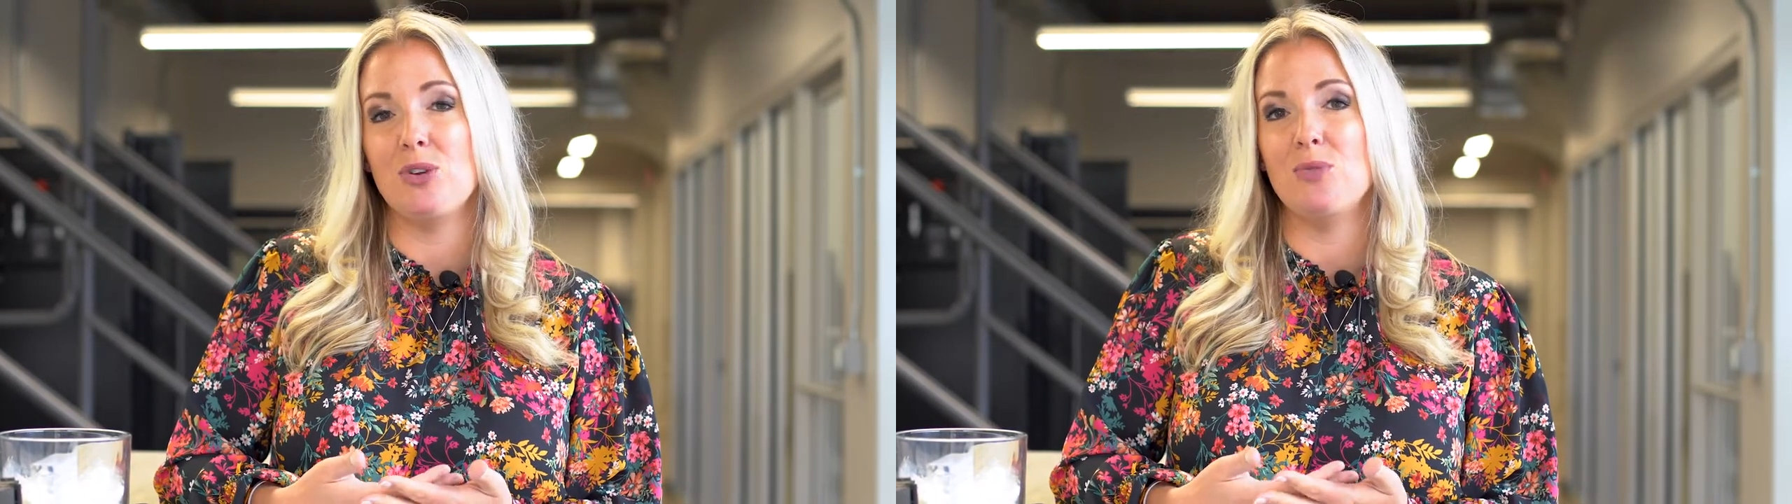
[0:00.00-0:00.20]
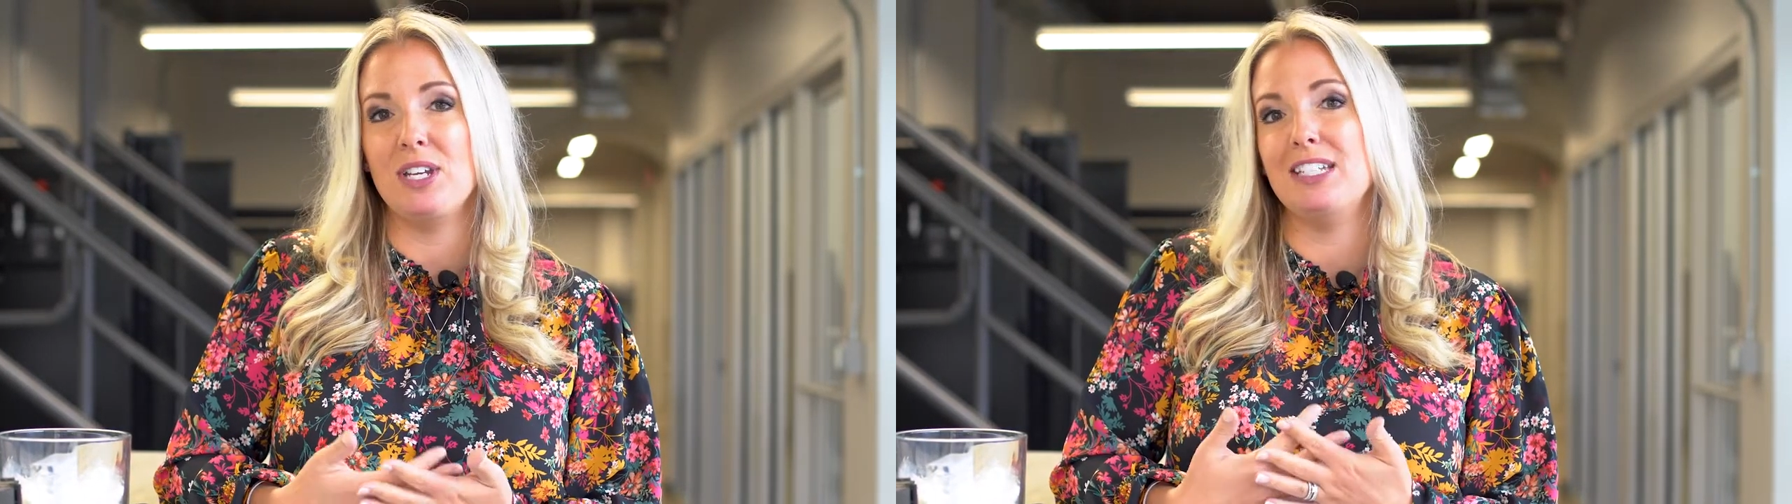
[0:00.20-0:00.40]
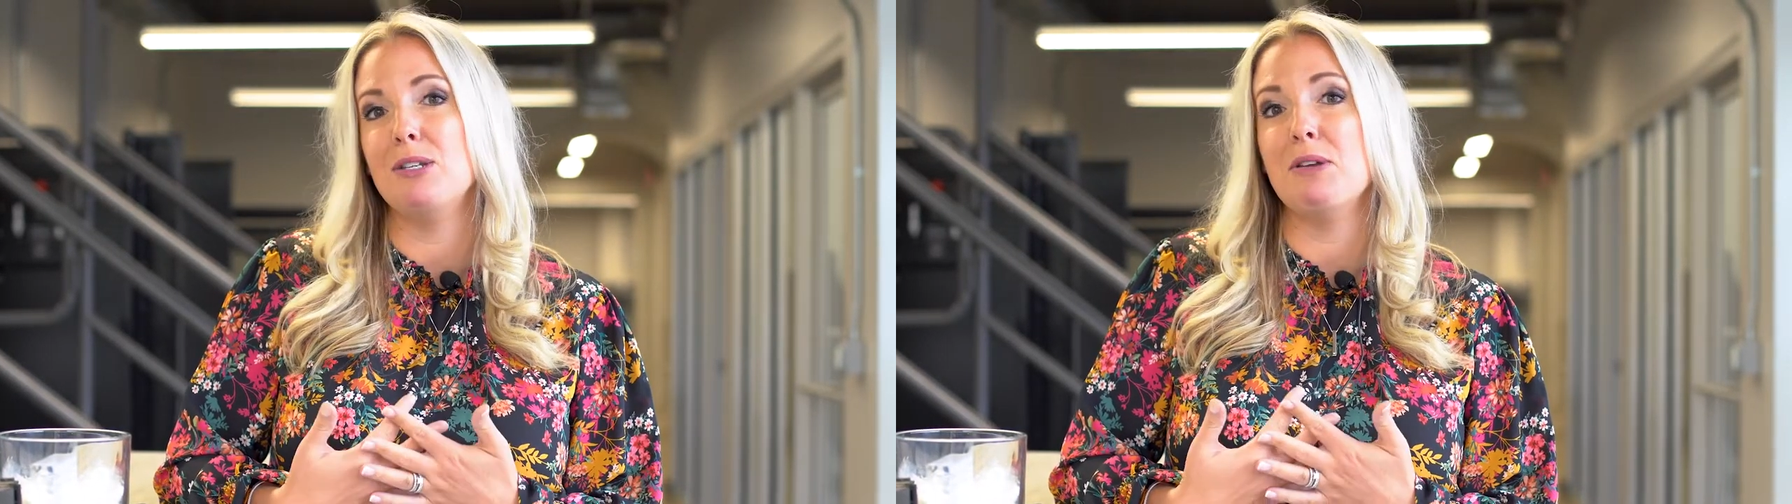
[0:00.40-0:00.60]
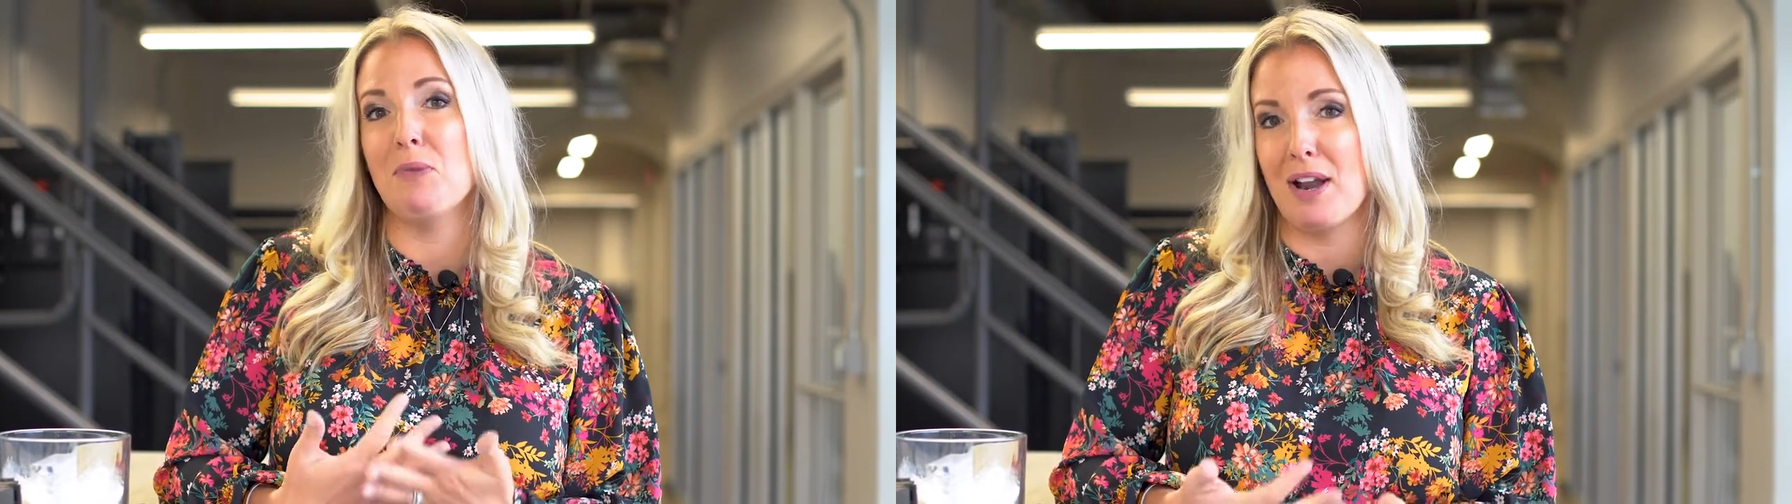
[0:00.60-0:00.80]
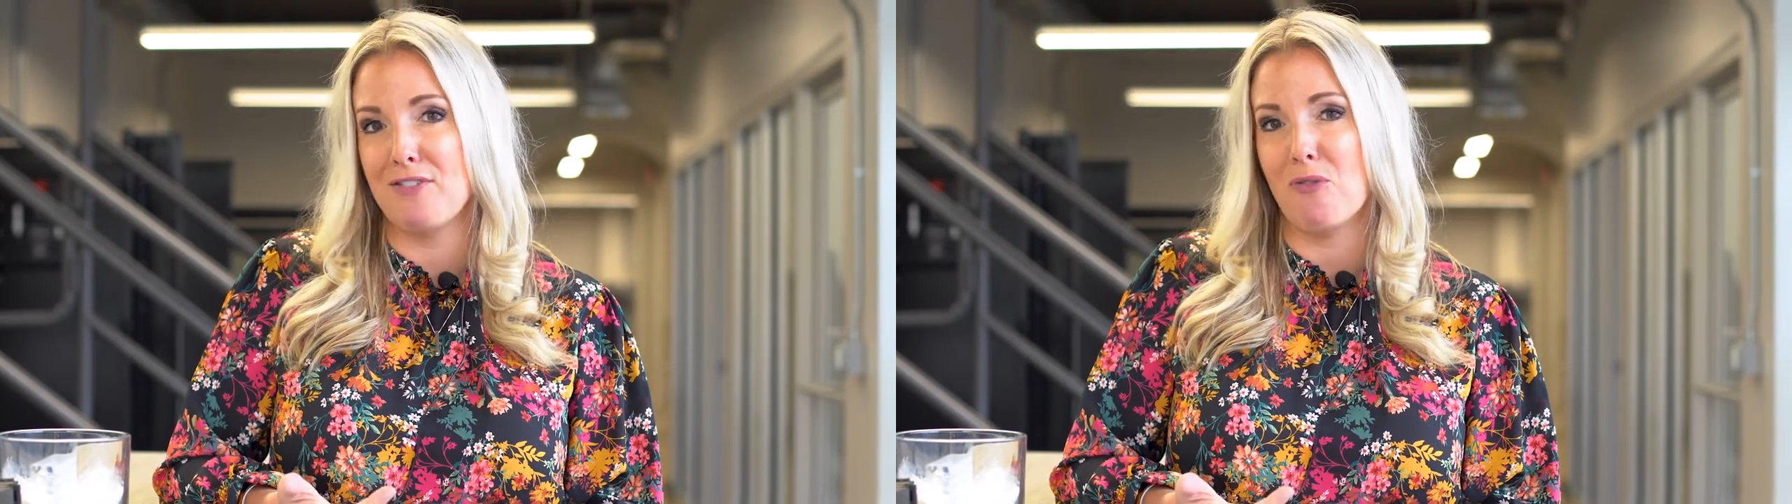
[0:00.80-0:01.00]
you need to be
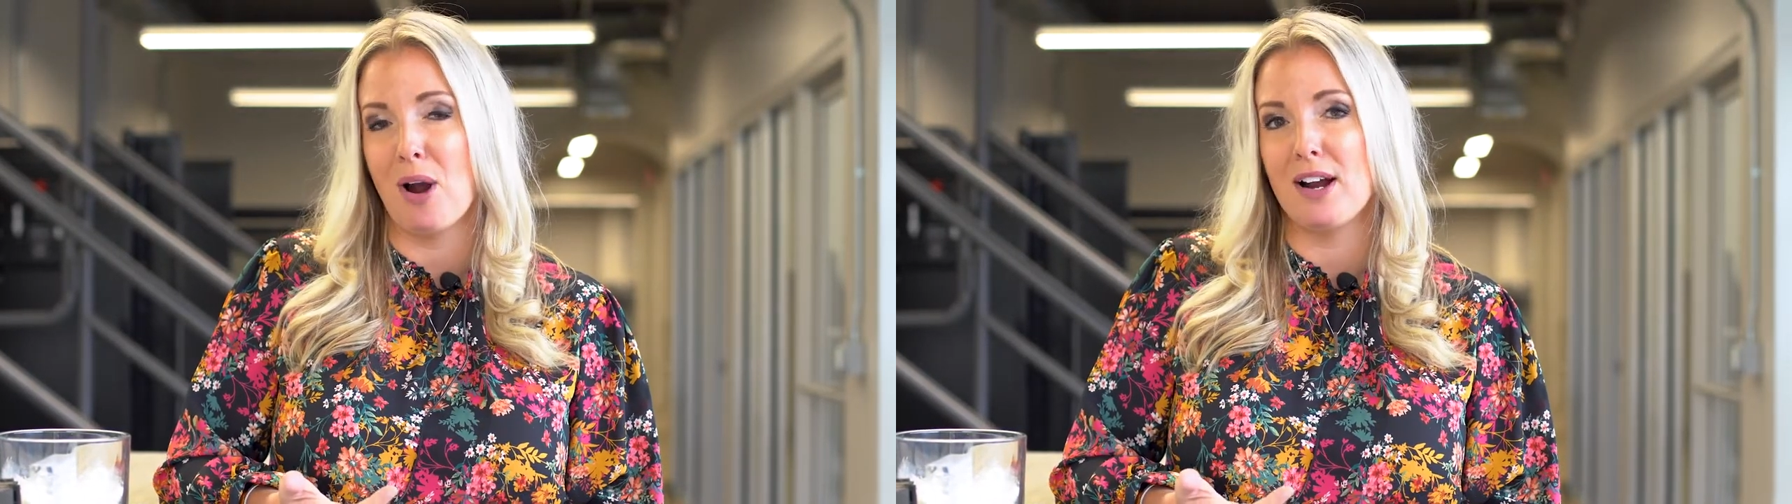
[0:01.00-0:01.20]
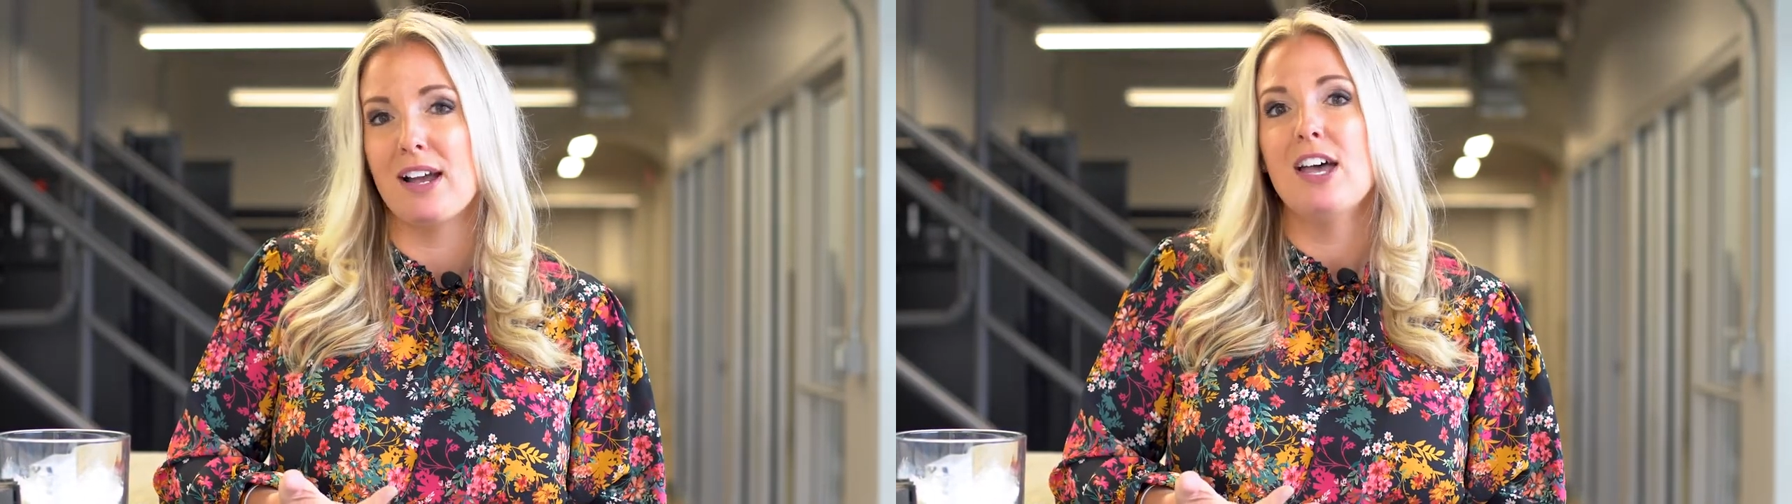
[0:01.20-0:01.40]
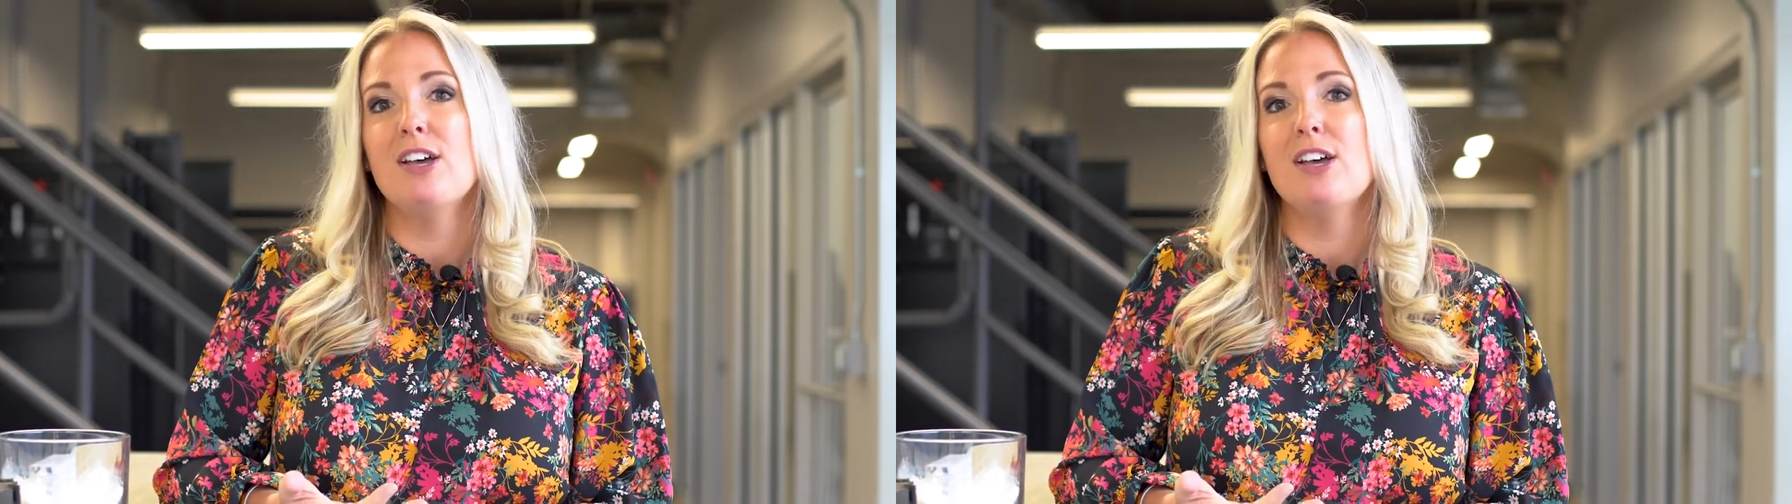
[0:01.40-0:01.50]
ready for.